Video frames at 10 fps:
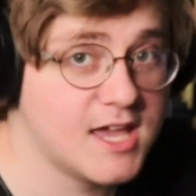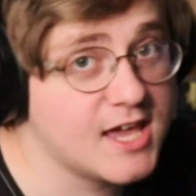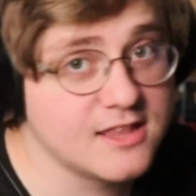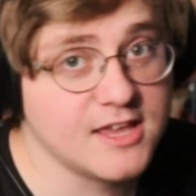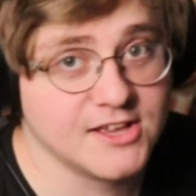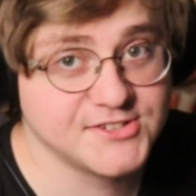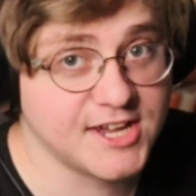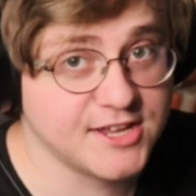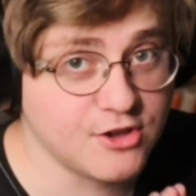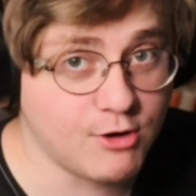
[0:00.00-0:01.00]
And yes,
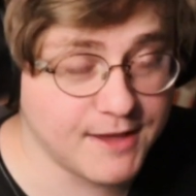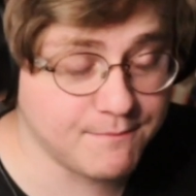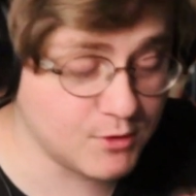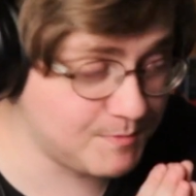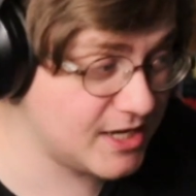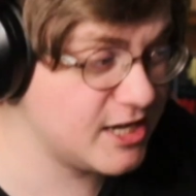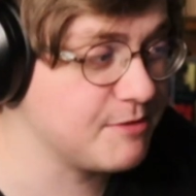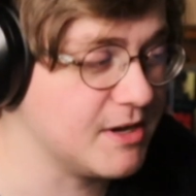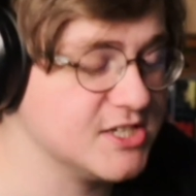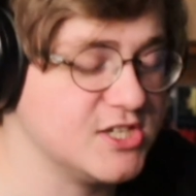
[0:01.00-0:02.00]
I know I'm
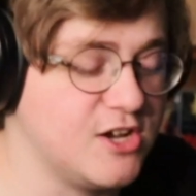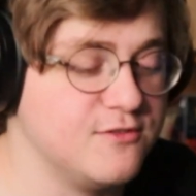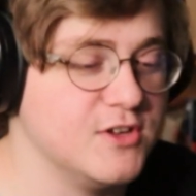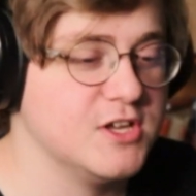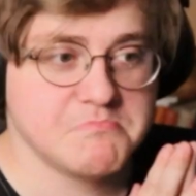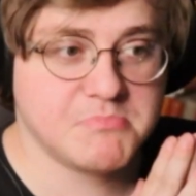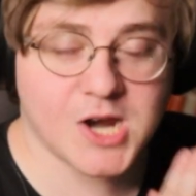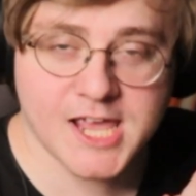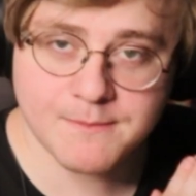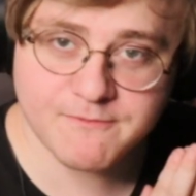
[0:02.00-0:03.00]
repeating myself, but
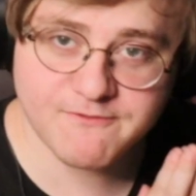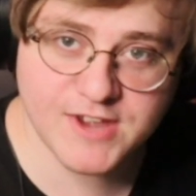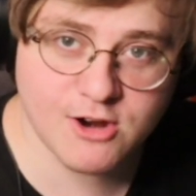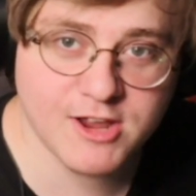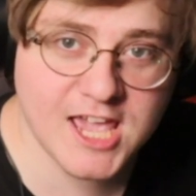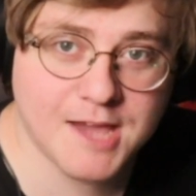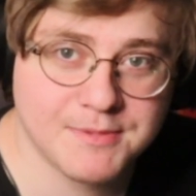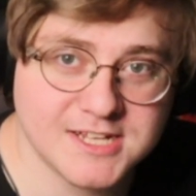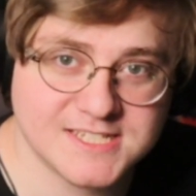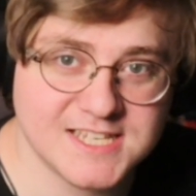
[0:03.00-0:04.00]
I am very
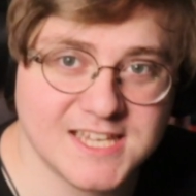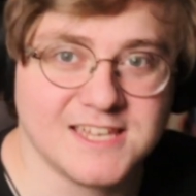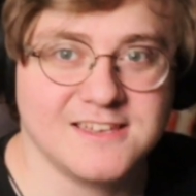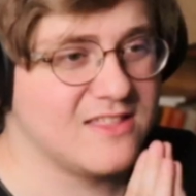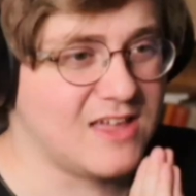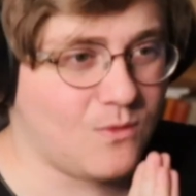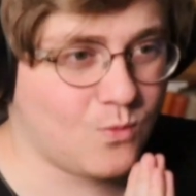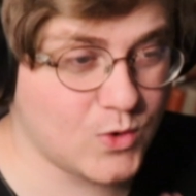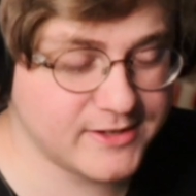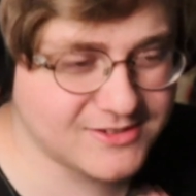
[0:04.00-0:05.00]
happy to see that
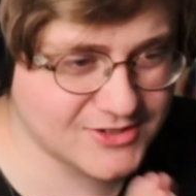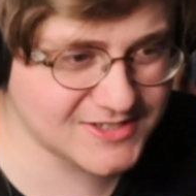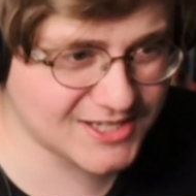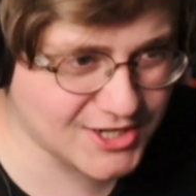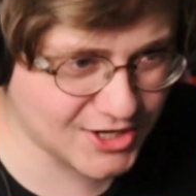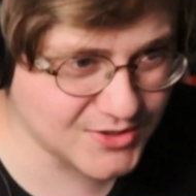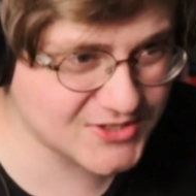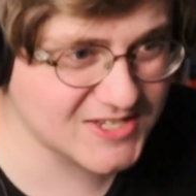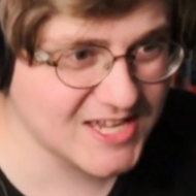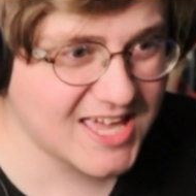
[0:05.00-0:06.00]
Wizards of the
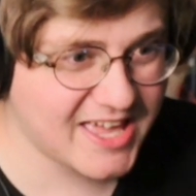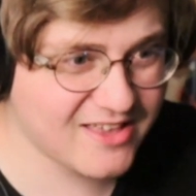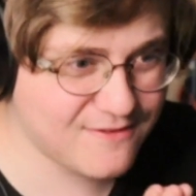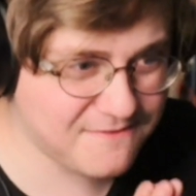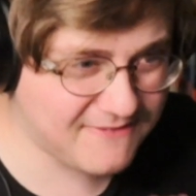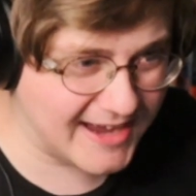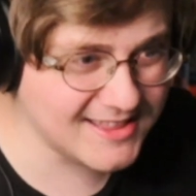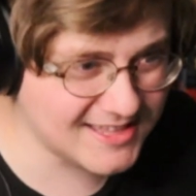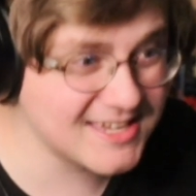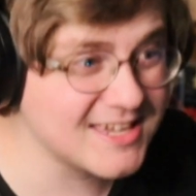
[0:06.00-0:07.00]
Coast is
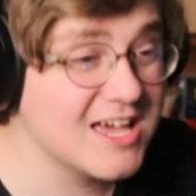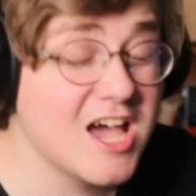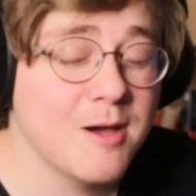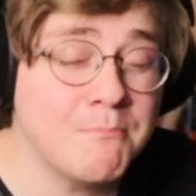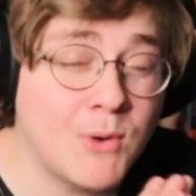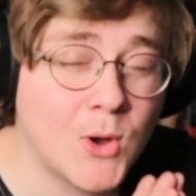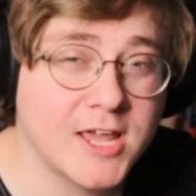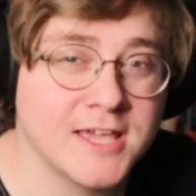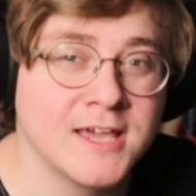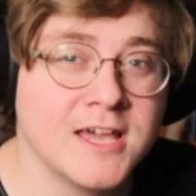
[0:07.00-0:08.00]
finally
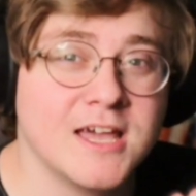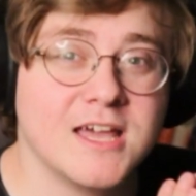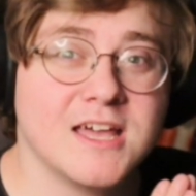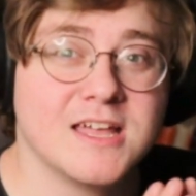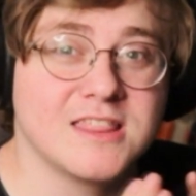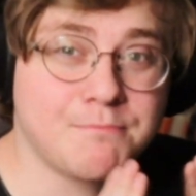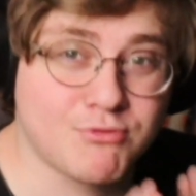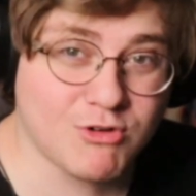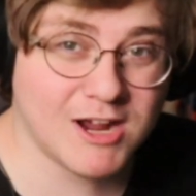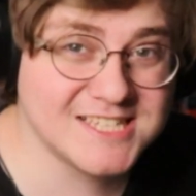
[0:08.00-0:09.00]
putting the
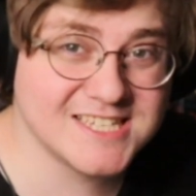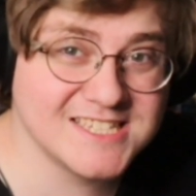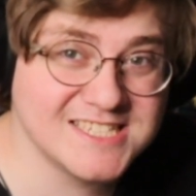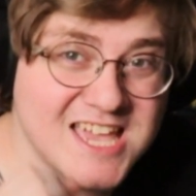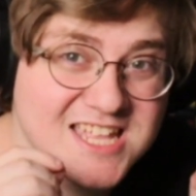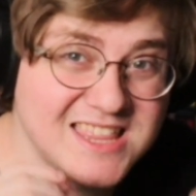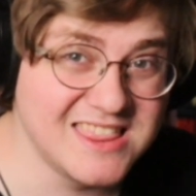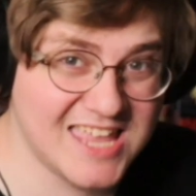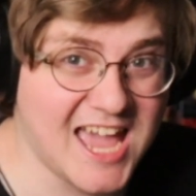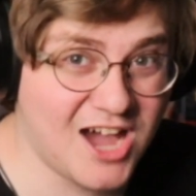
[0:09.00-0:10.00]
prices
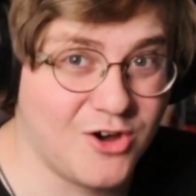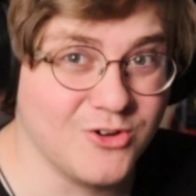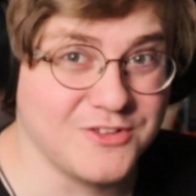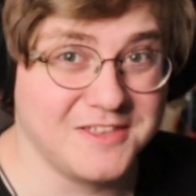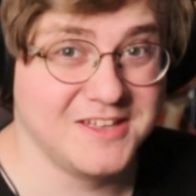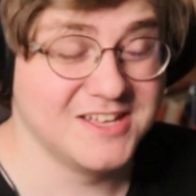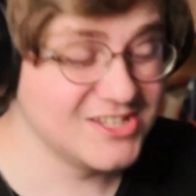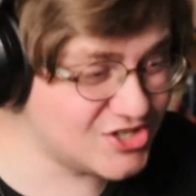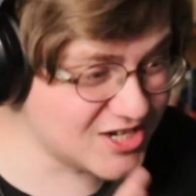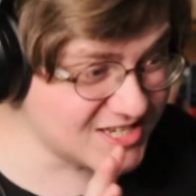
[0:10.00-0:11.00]
down
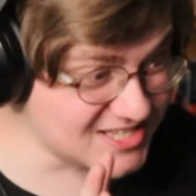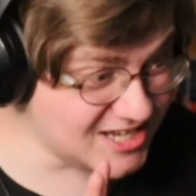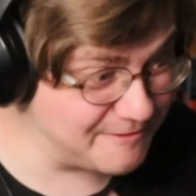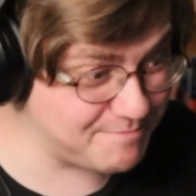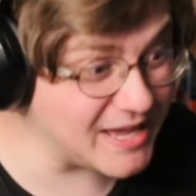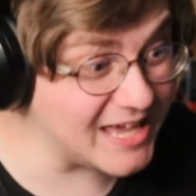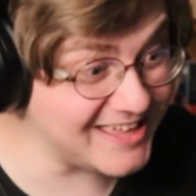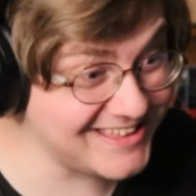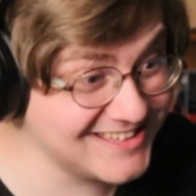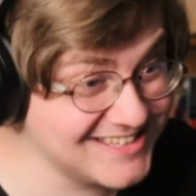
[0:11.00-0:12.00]
just a
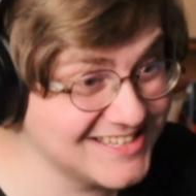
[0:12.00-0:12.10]
bit.